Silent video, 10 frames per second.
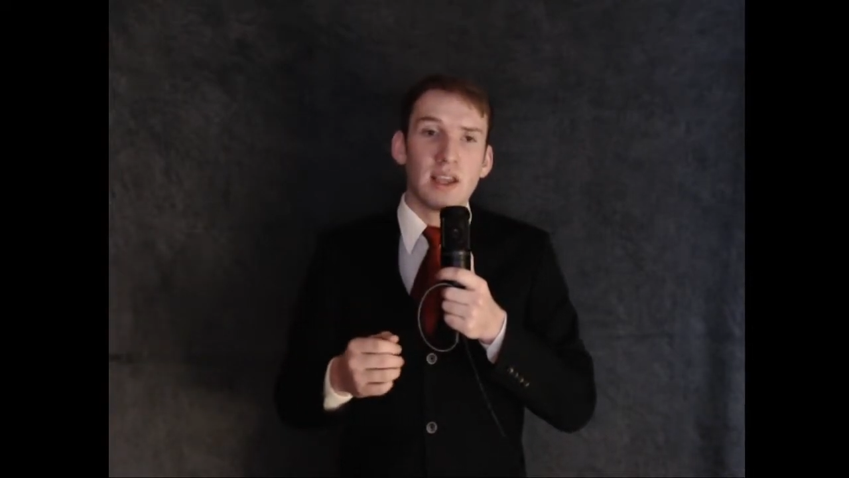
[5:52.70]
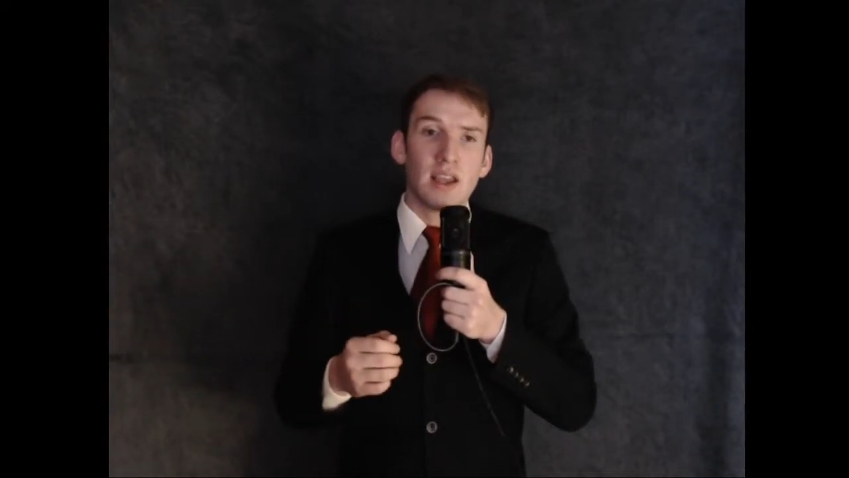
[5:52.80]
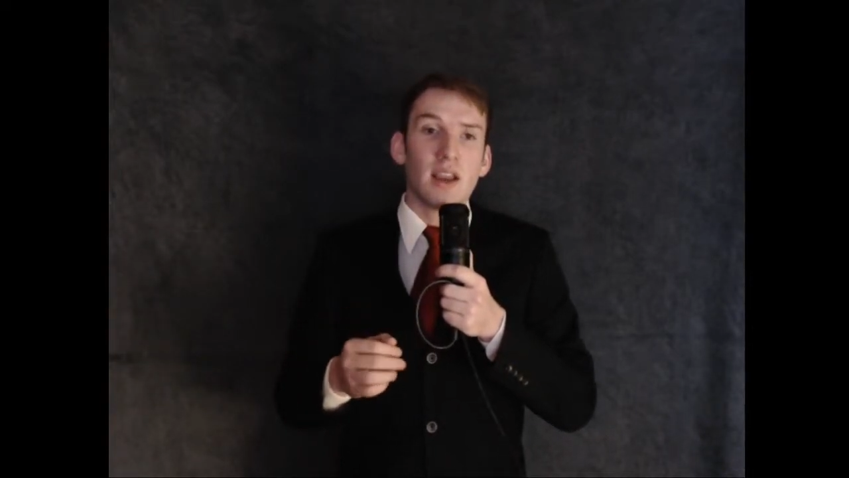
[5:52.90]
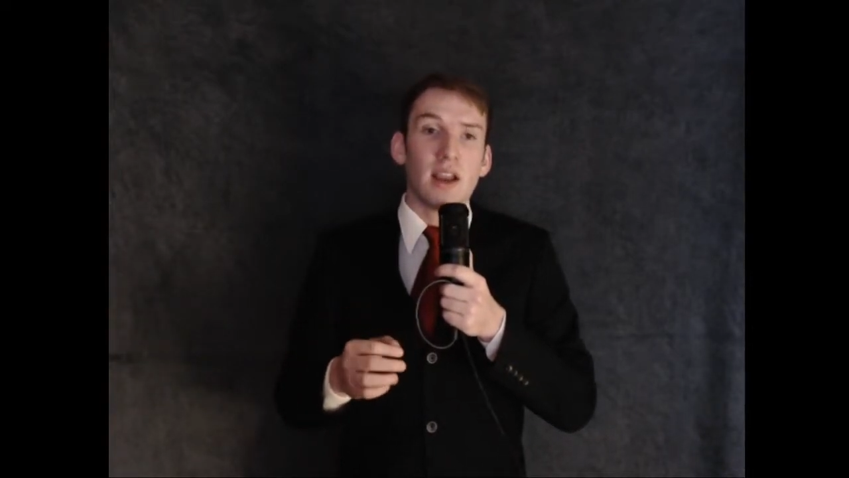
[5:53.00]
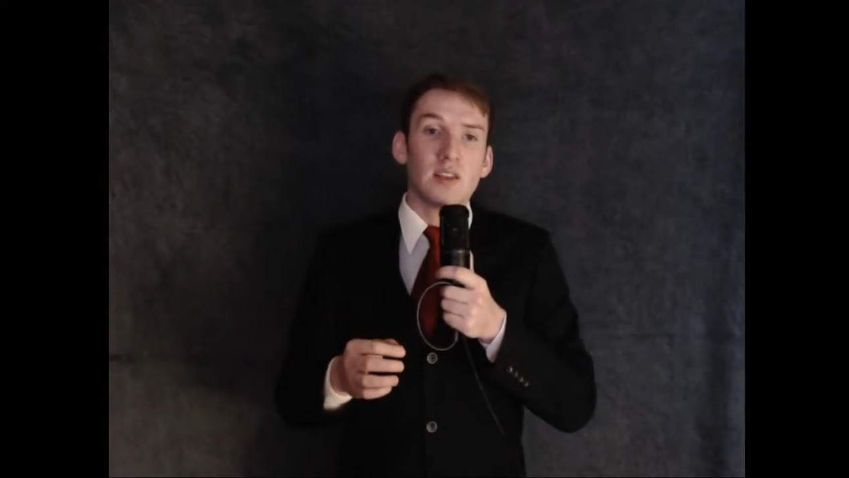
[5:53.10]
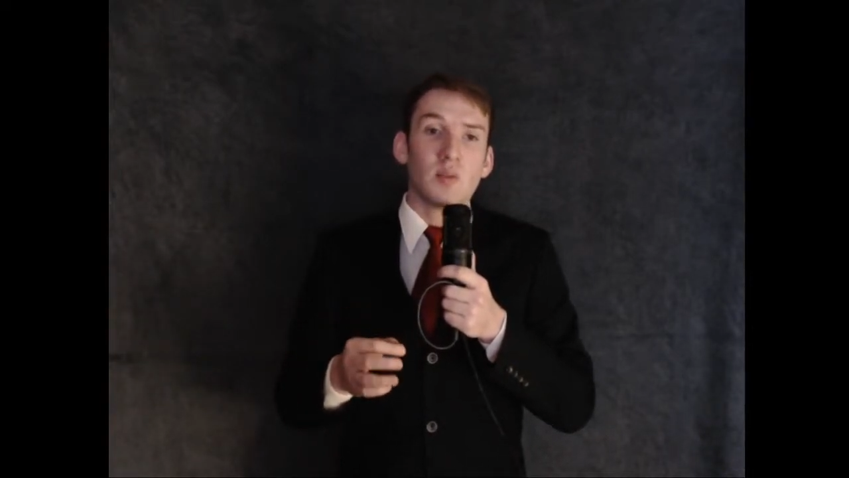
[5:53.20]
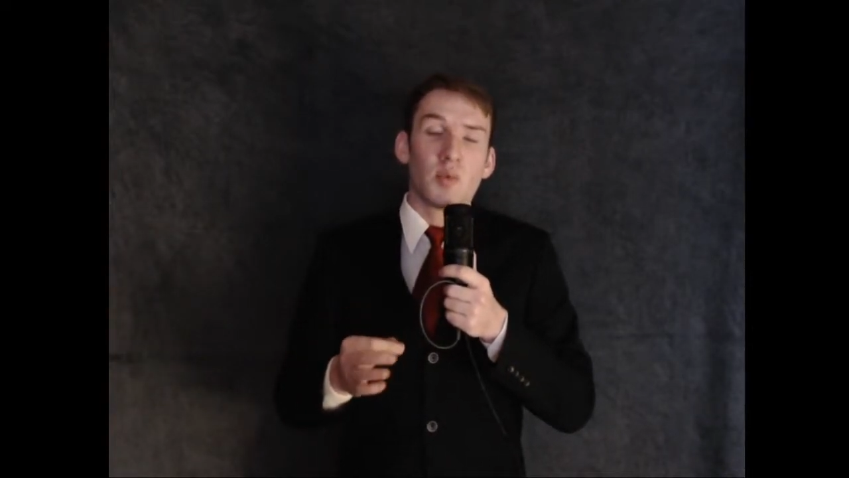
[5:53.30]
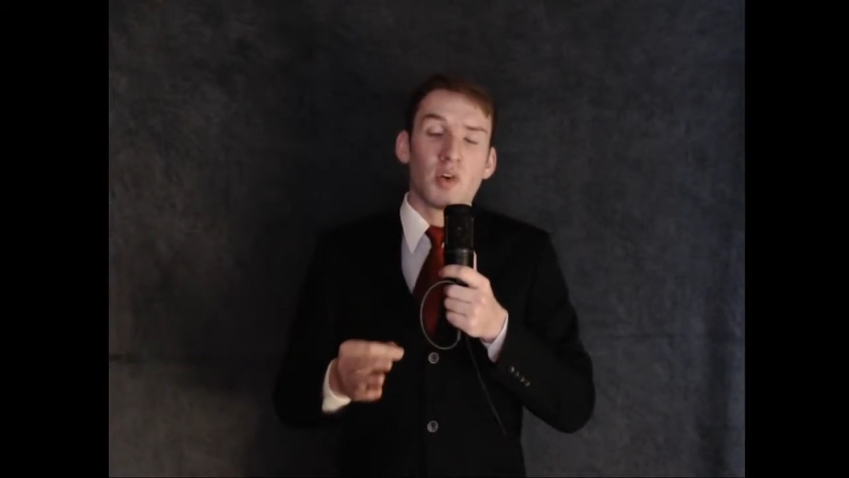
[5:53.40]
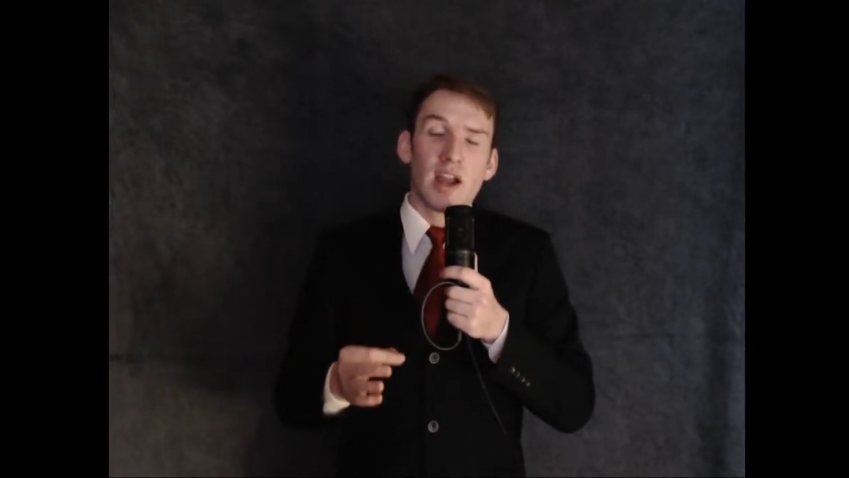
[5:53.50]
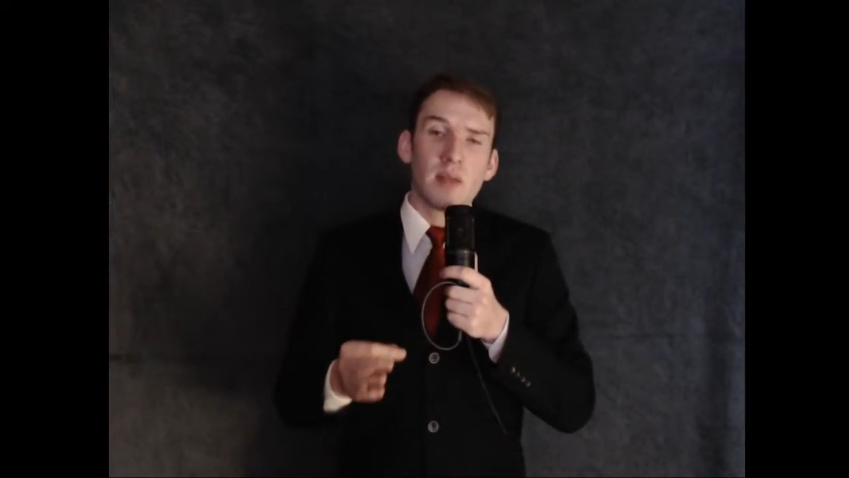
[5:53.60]
and the
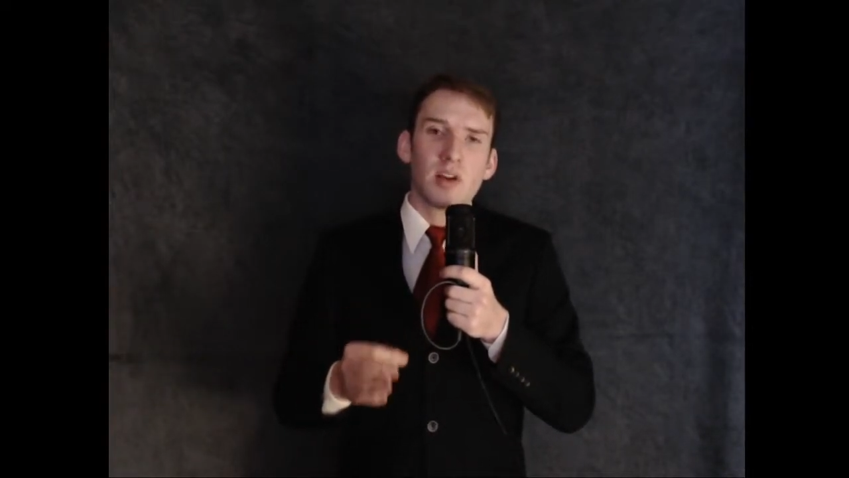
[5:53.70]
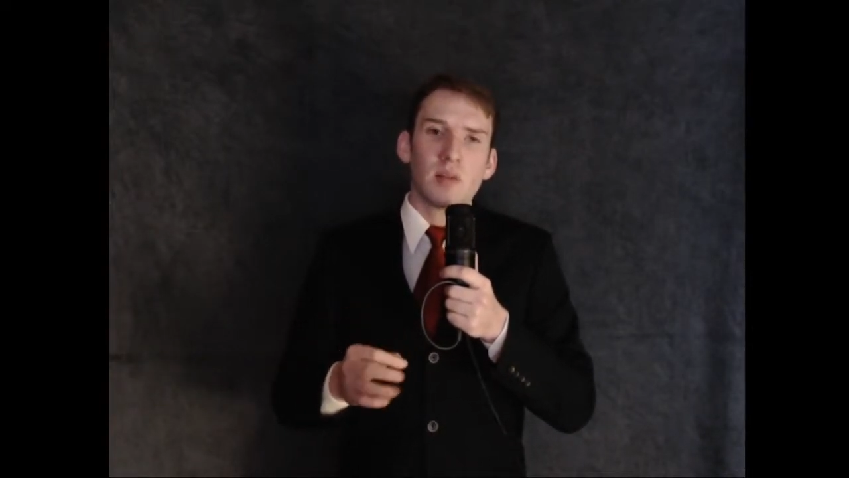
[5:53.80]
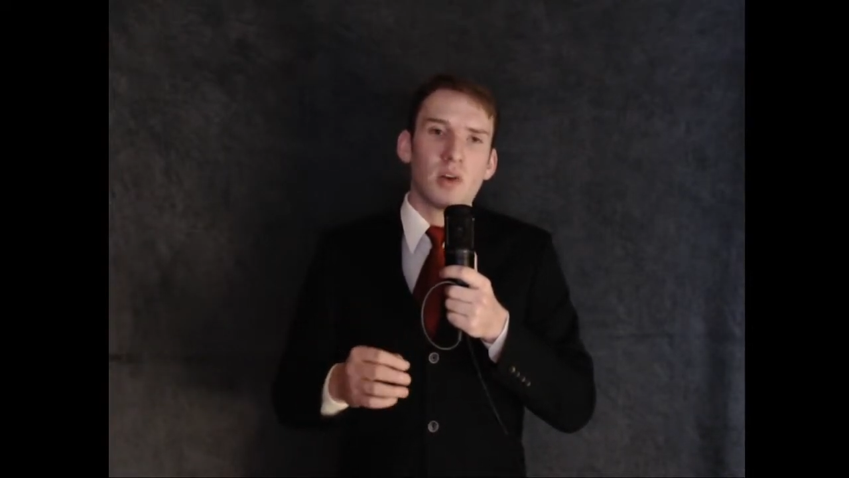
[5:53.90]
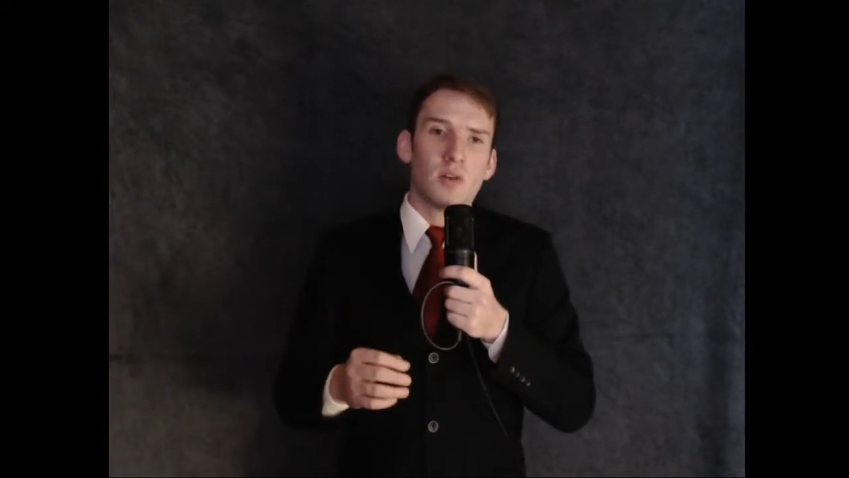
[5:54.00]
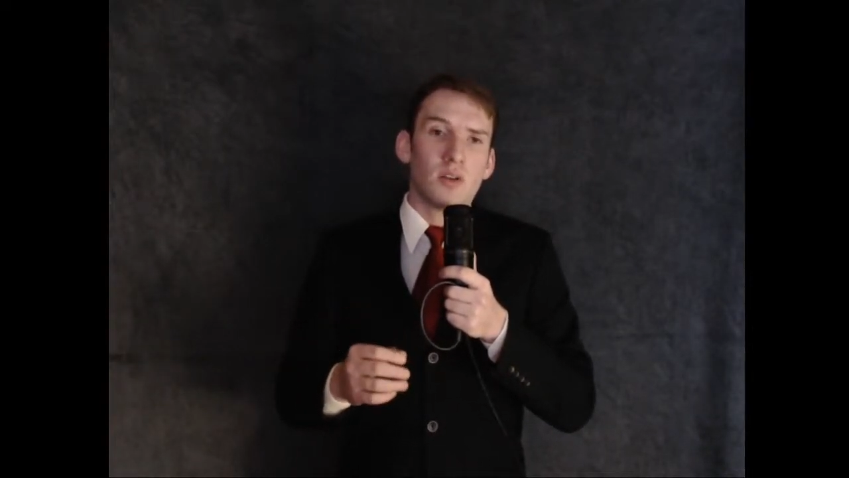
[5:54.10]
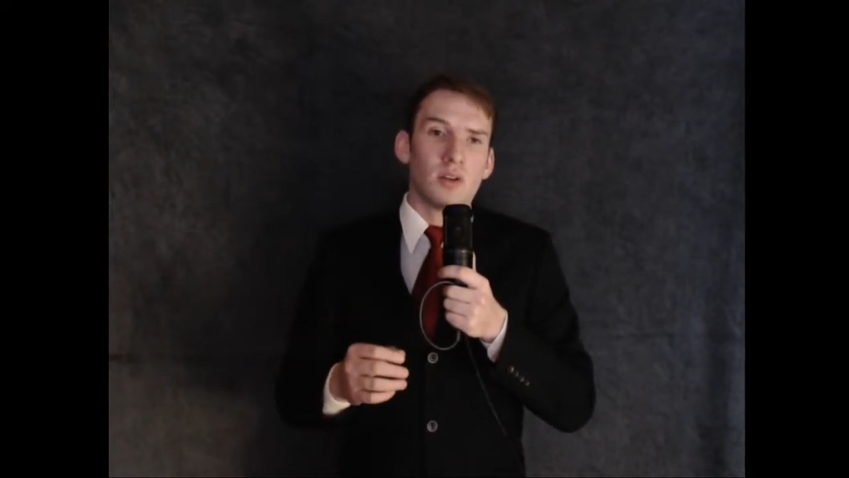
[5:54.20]
primary mode